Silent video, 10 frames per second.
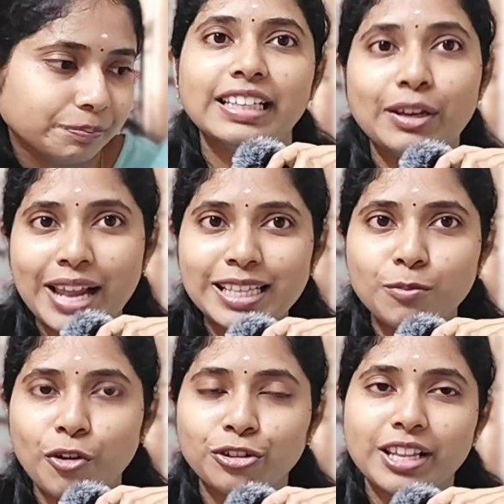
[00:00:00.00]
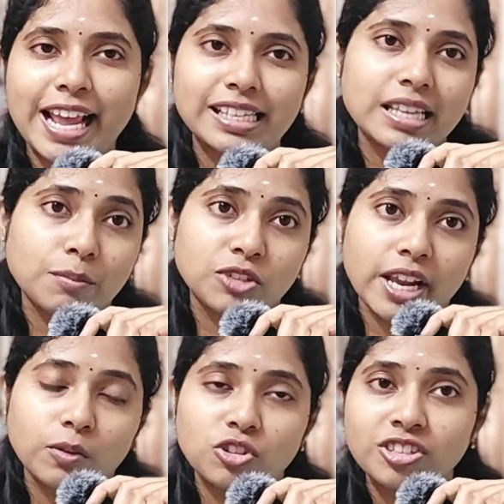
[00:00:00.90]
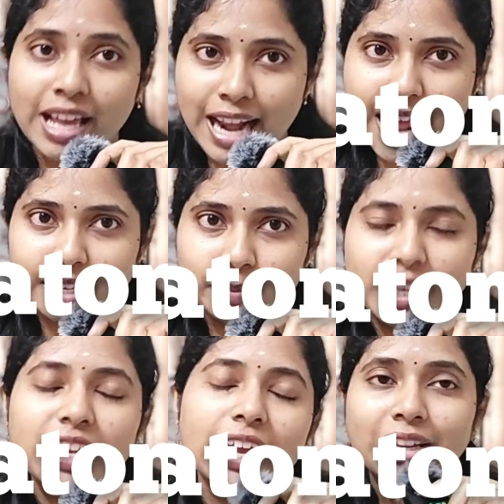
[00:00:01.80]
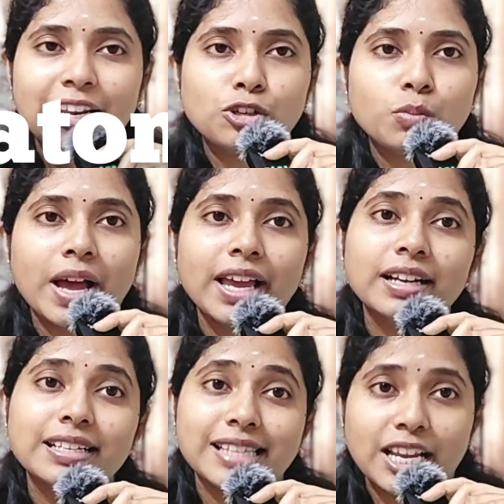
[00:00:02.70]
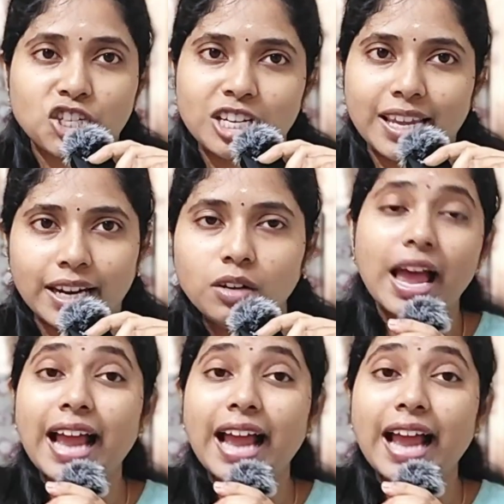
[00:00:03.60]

Now let's move to the next subject which is anatomy. We need to buy a dissection kit.